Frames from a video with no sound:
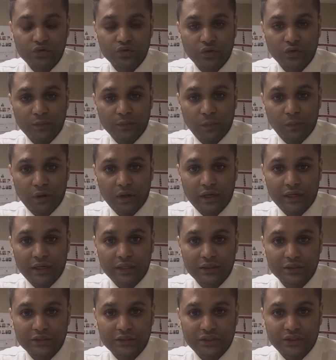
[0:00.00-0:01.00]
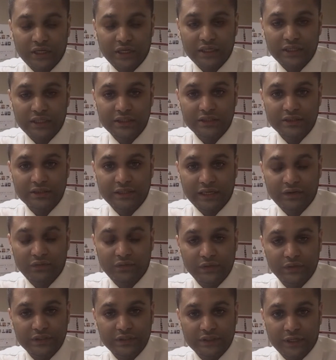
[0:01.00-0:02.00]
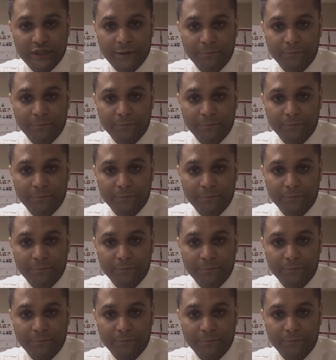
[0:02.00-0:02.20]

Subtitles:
to apply the Chinese Z visa.